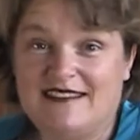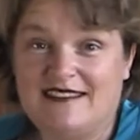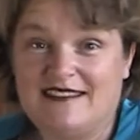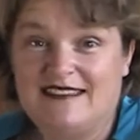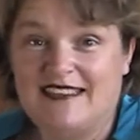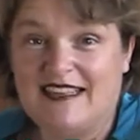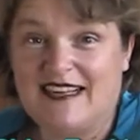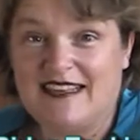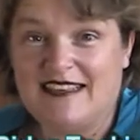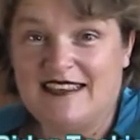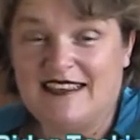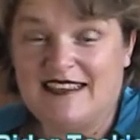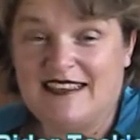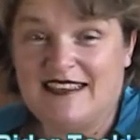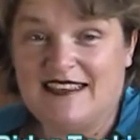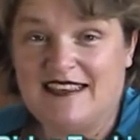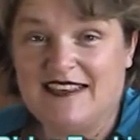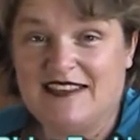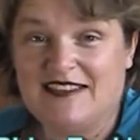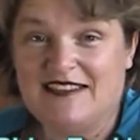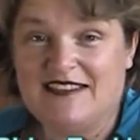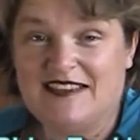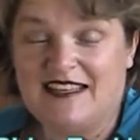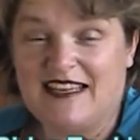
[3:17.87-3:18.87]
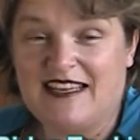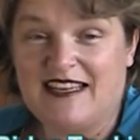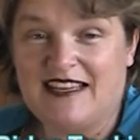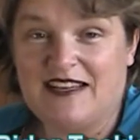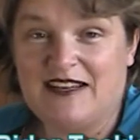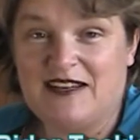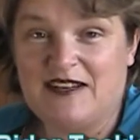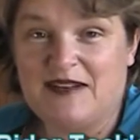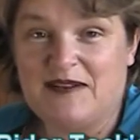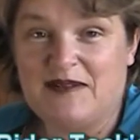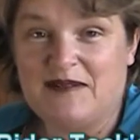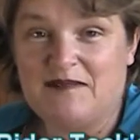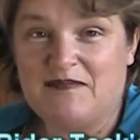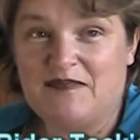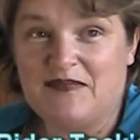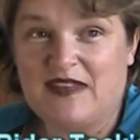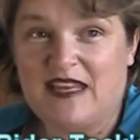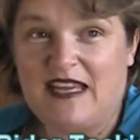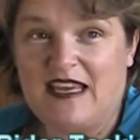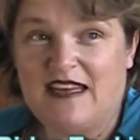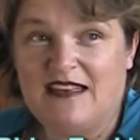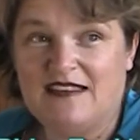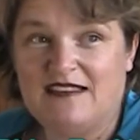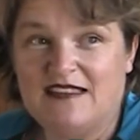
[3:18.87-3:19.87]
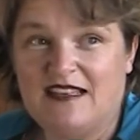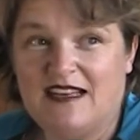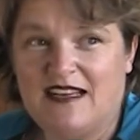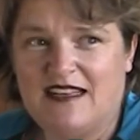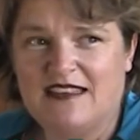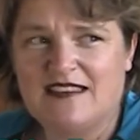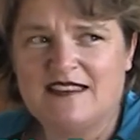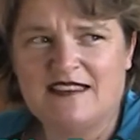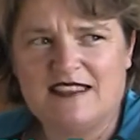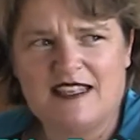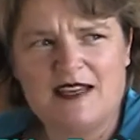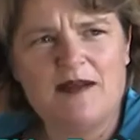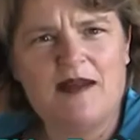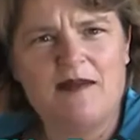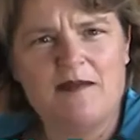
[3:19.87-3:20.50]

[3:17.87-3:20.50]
Tecna, it's like a anti-slip,